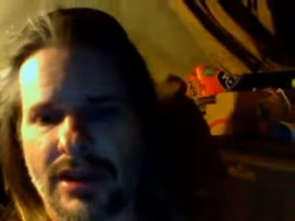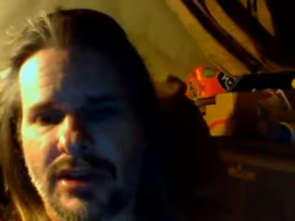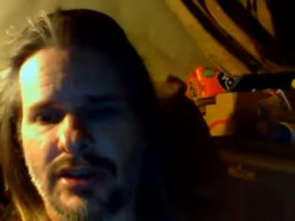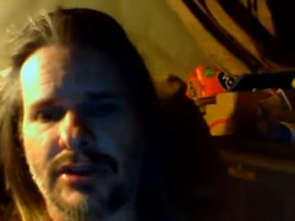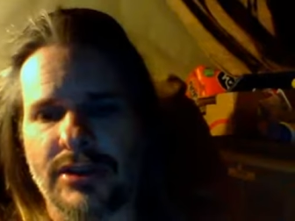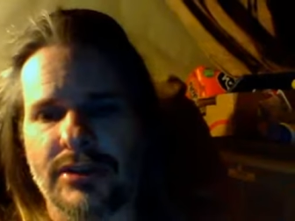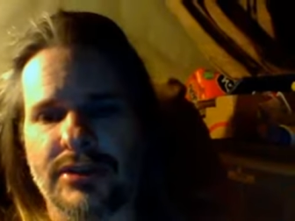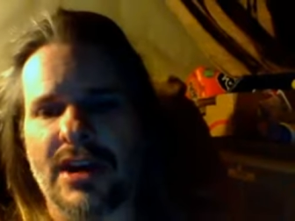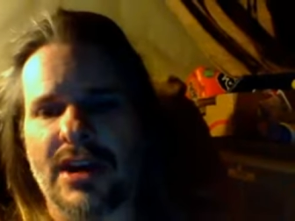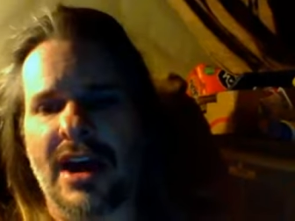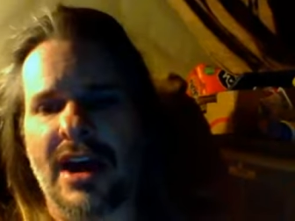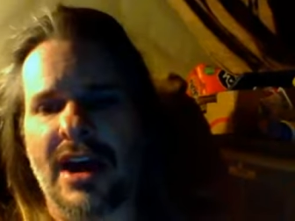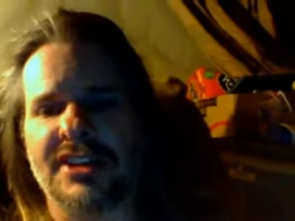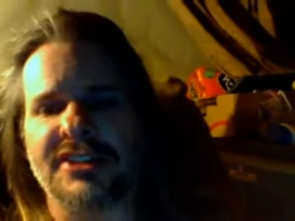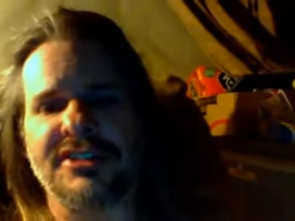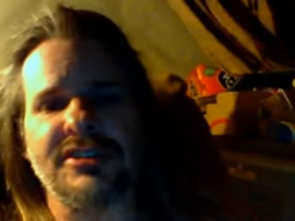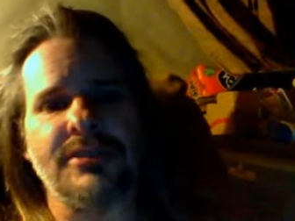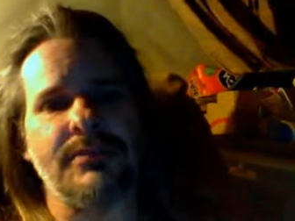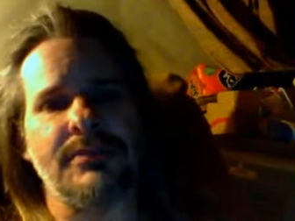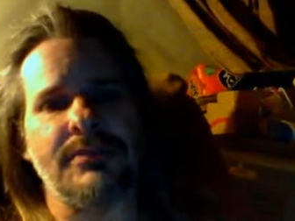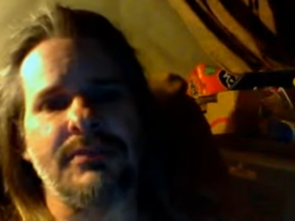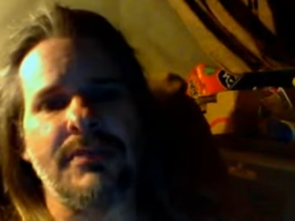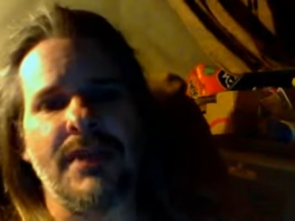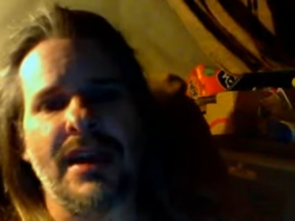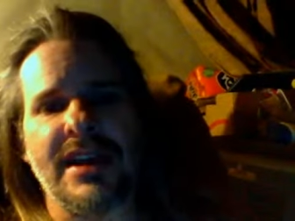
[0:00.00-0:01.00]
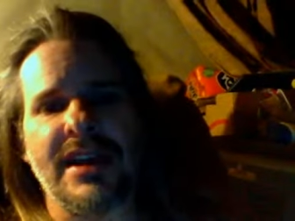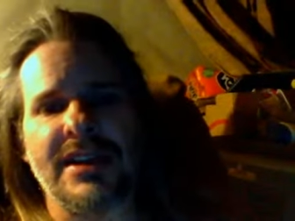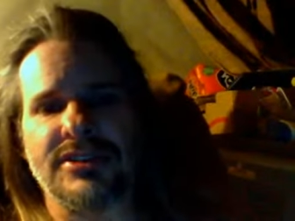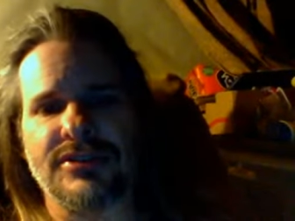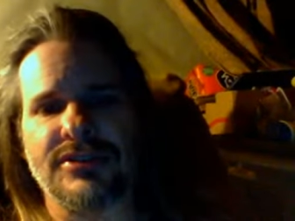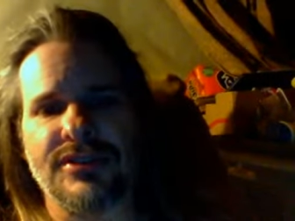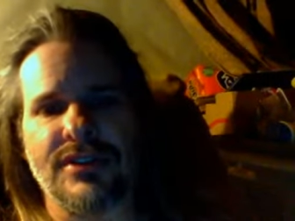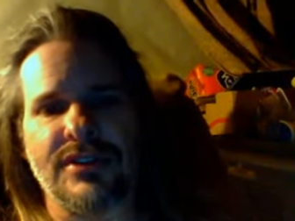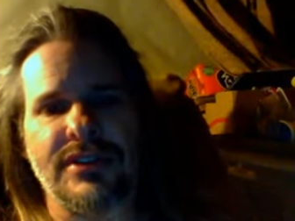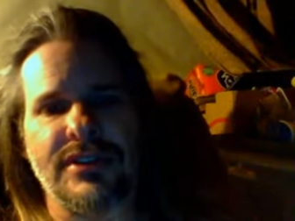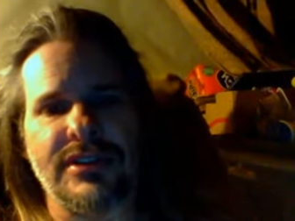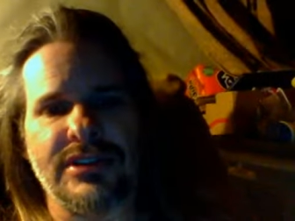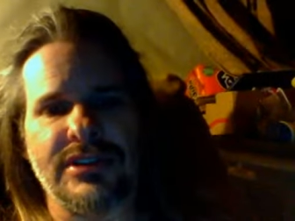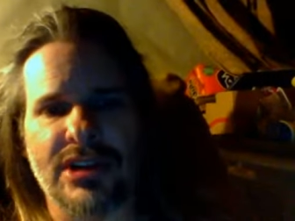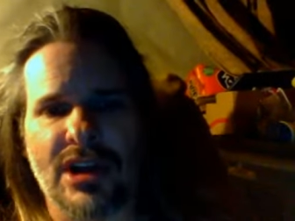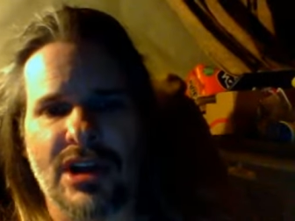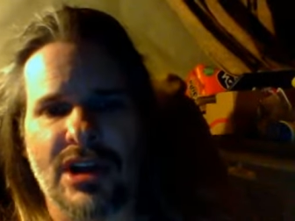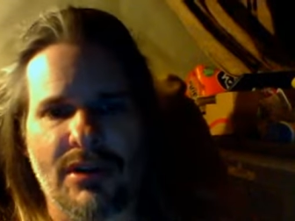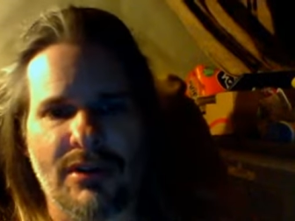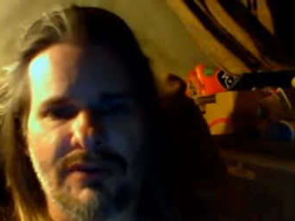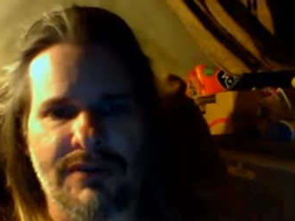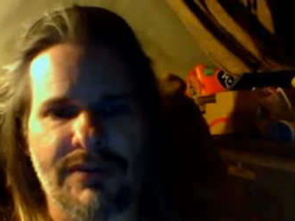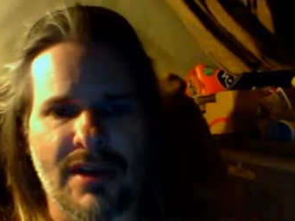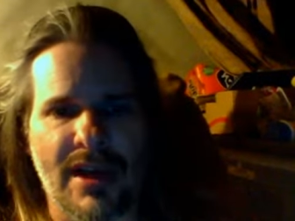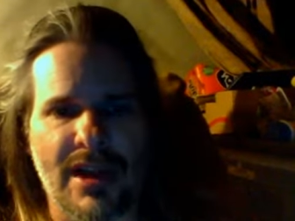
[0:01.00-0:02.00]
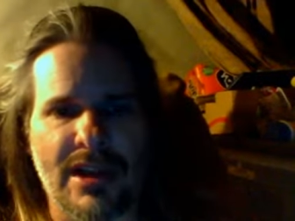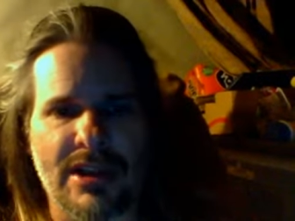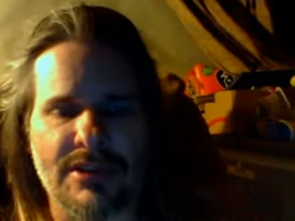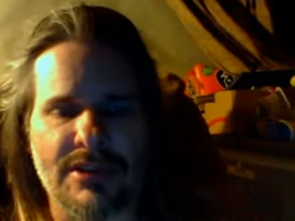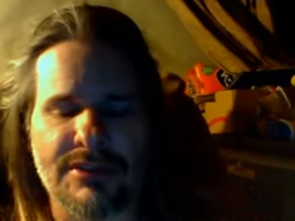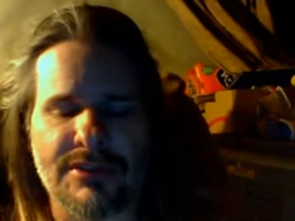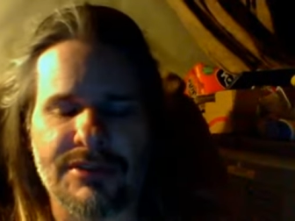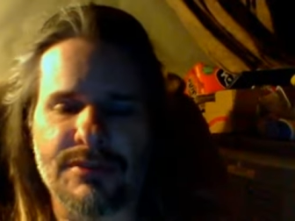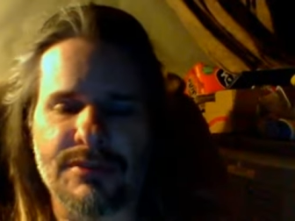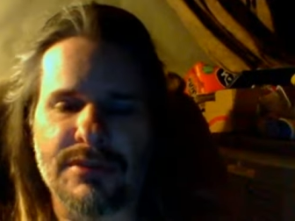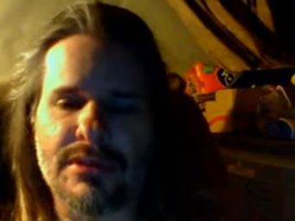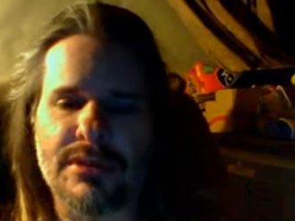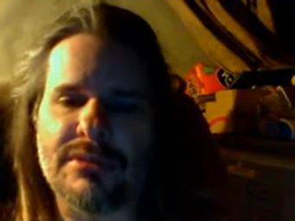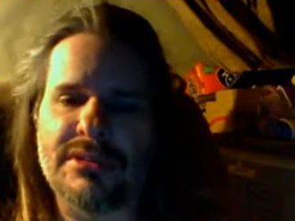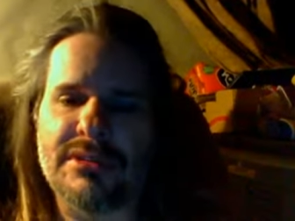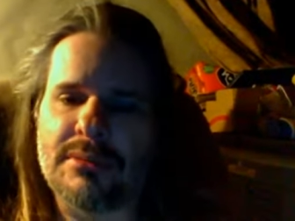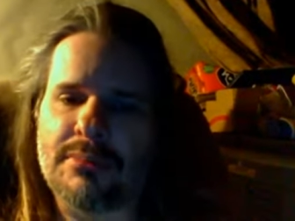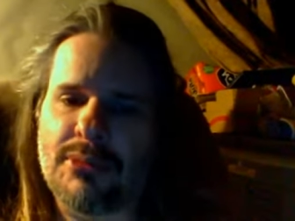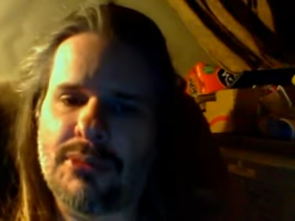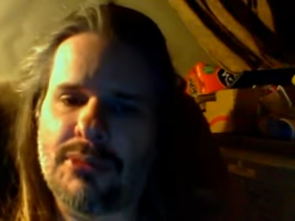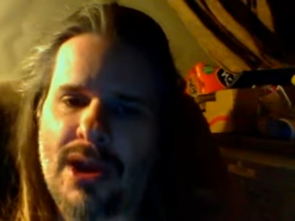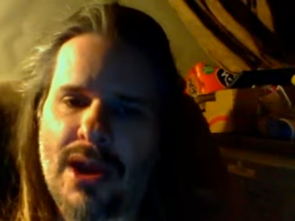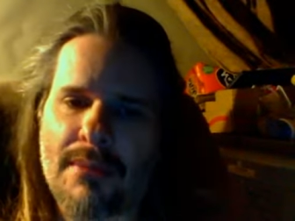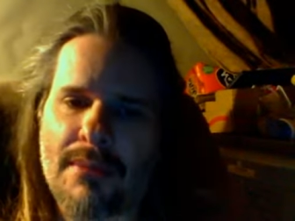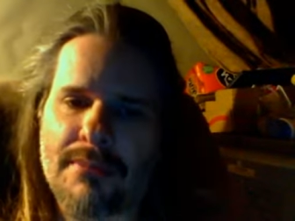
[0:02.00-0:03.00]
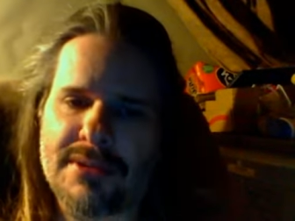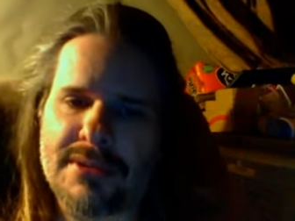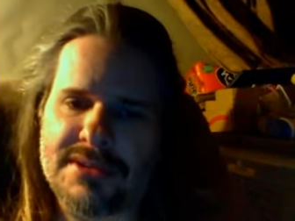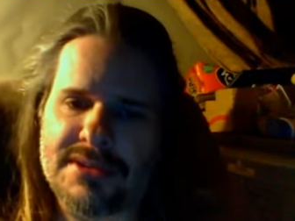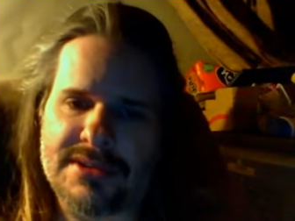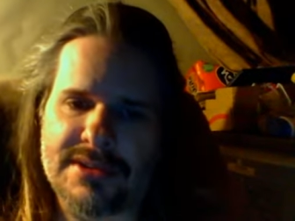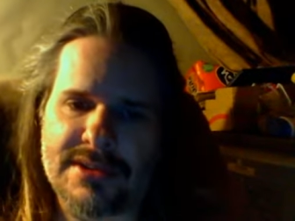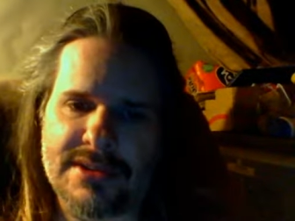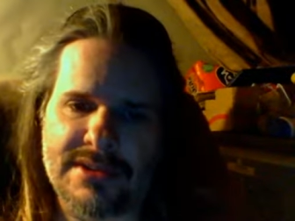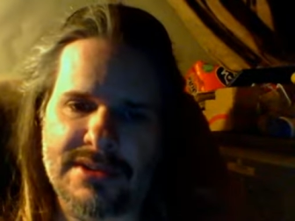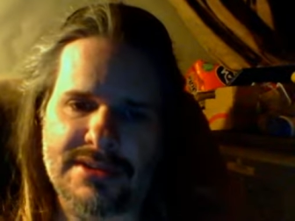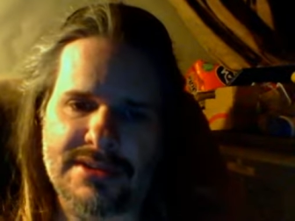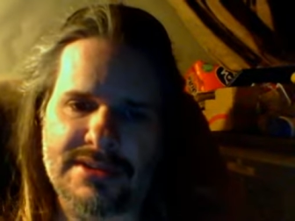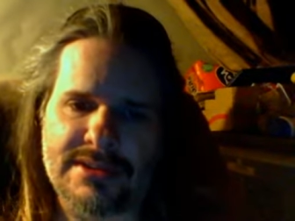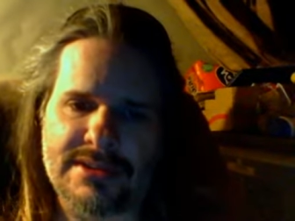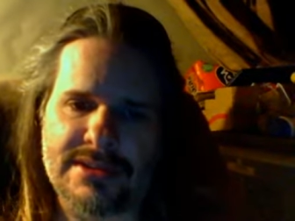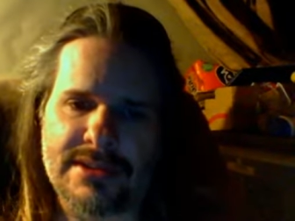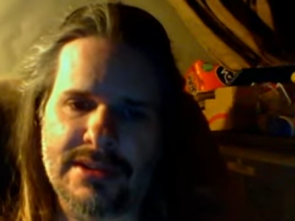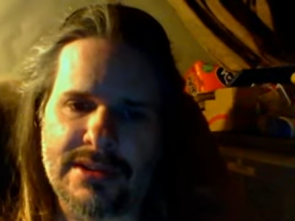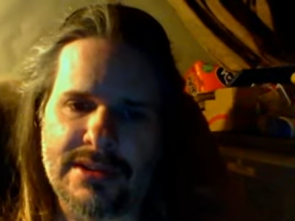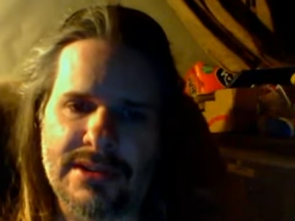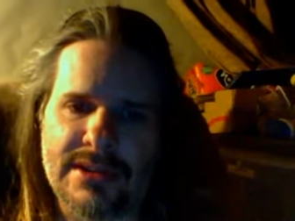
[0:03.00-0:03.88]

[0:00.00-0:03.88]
You got to make sure you go follow through with the promises.